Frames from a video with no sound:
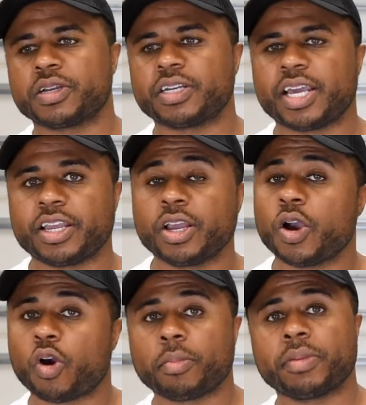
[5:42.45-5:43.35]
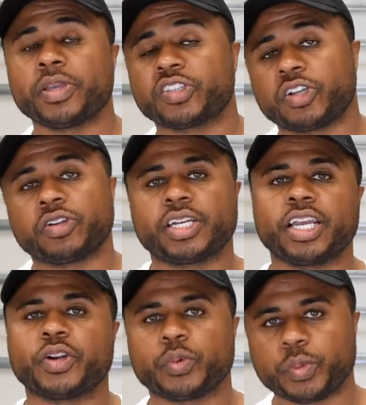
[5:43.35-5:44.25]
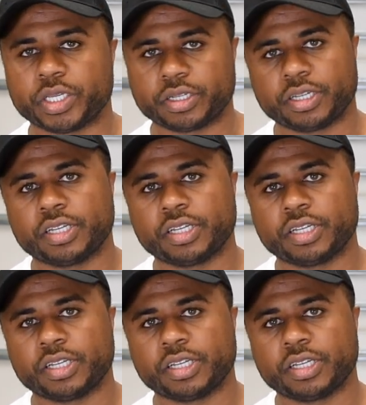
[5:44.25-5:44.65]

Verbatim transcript: of the day or maybe a certain day of the week.